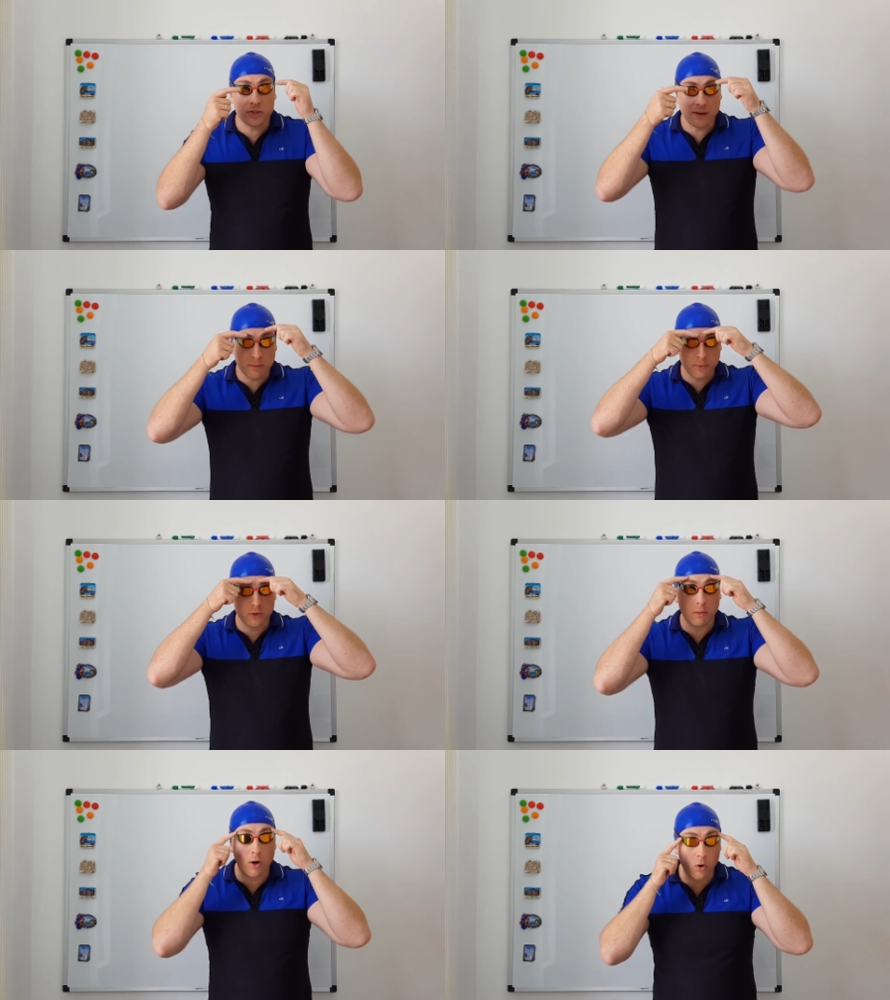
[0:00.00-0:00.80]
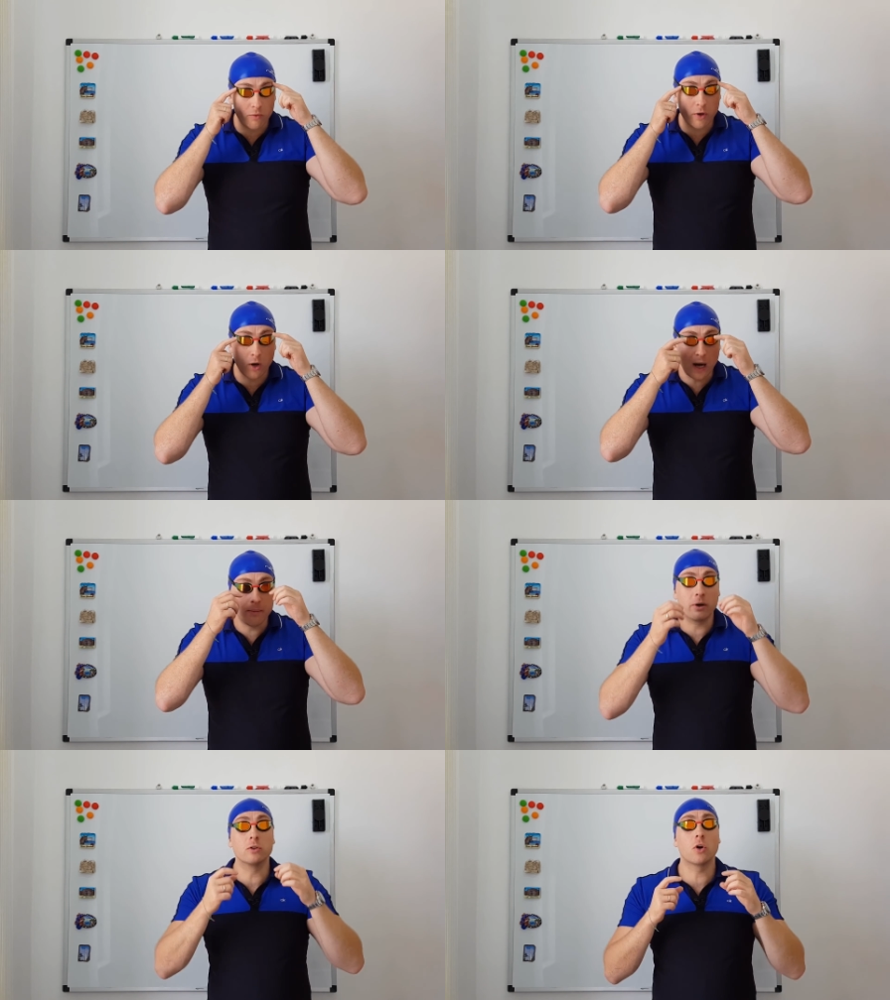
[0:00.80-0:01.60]
Never put them over your
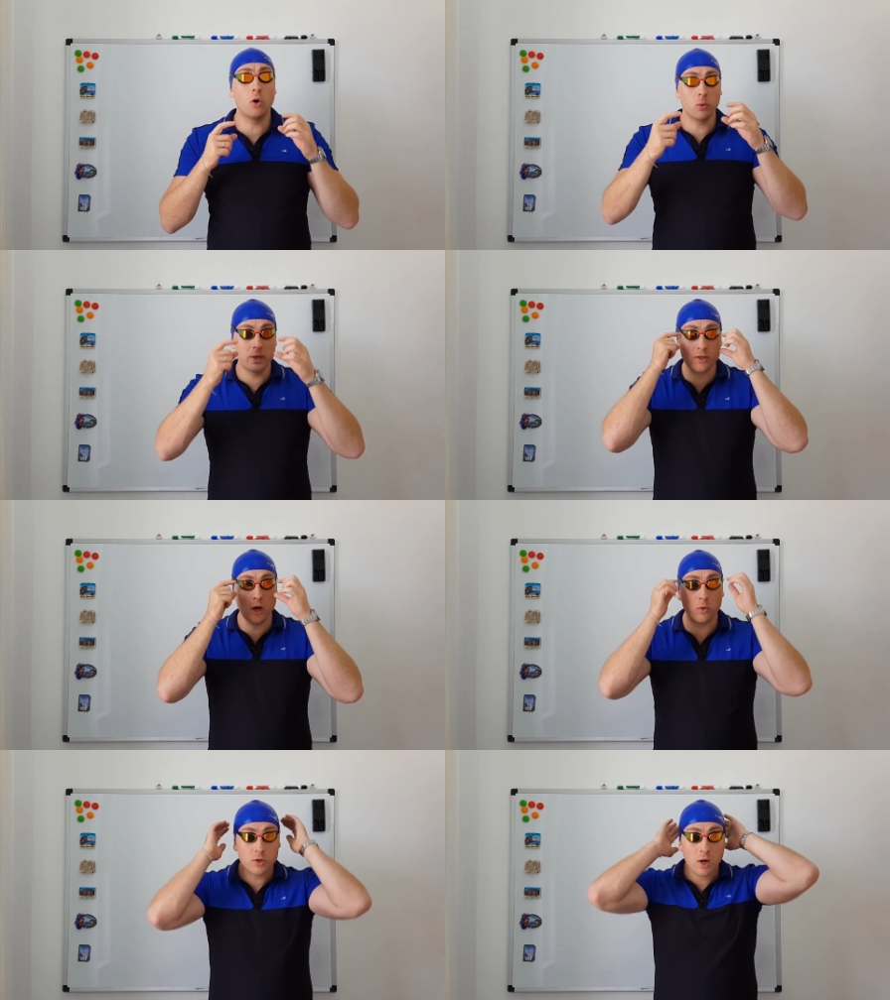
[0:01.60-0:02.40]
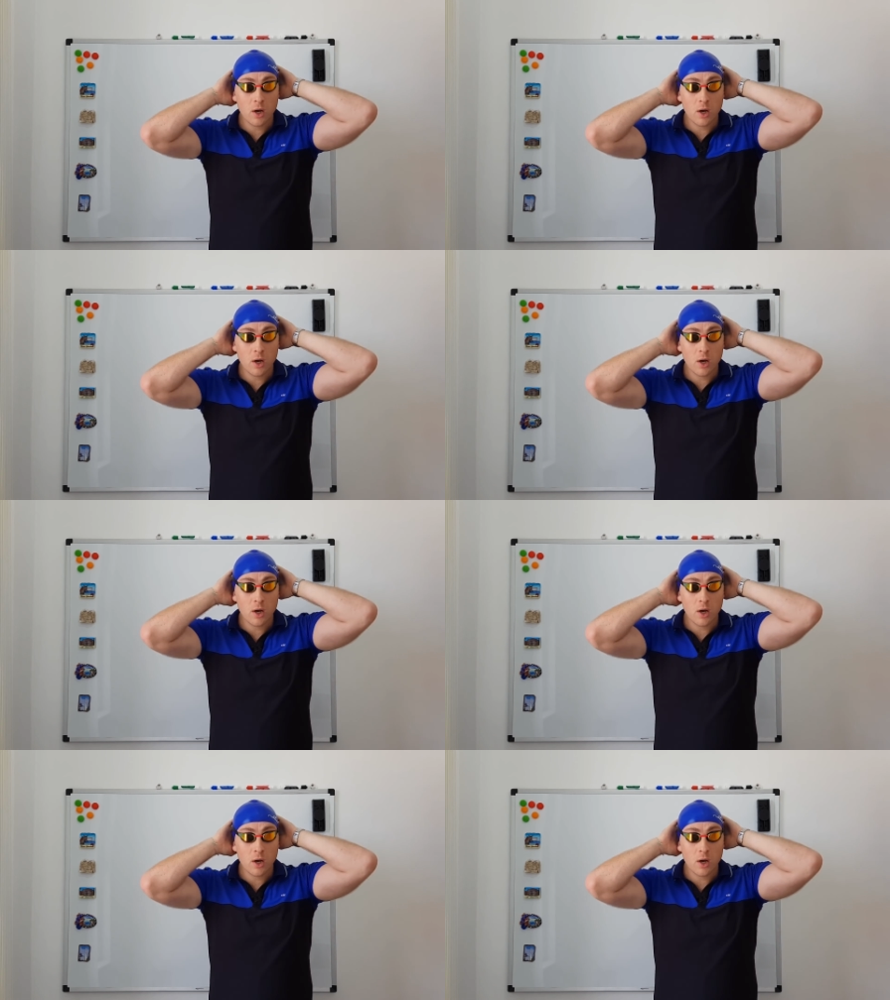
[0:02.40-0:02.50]
eyebrows. Always goes